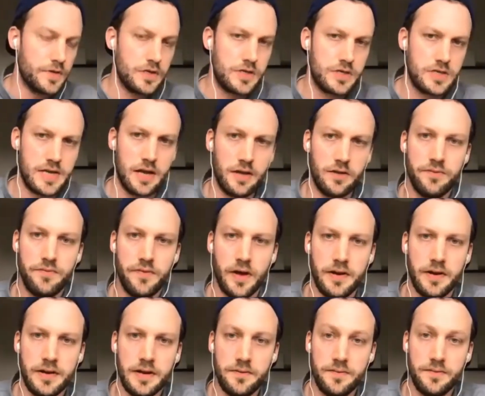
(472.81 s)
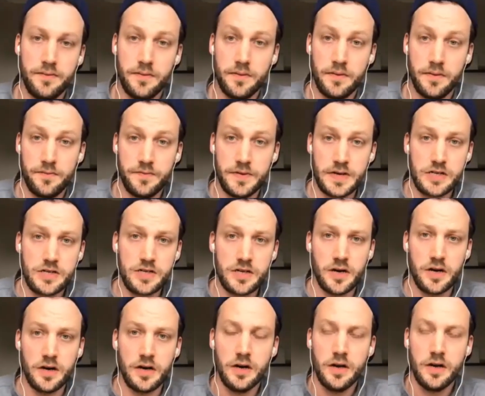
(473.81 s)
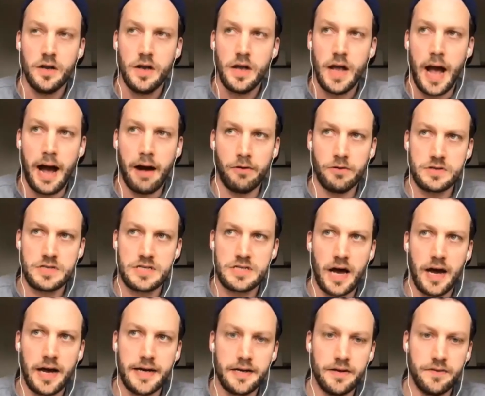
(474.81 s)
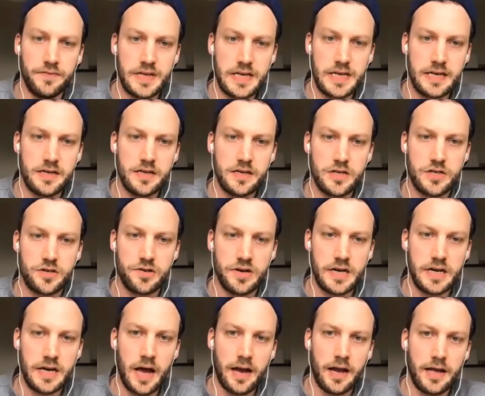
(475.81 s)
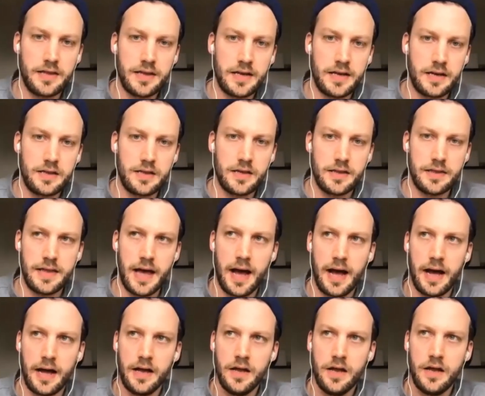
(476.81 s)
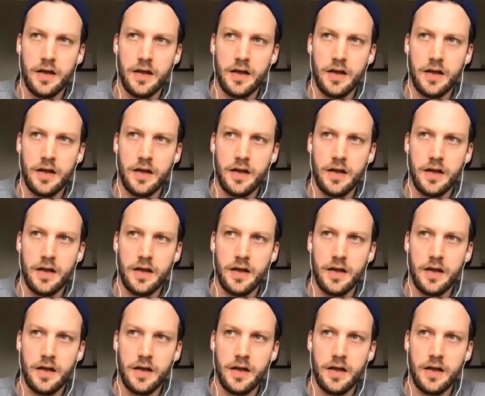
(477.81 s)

self-funded feature outside of the industry and i think that that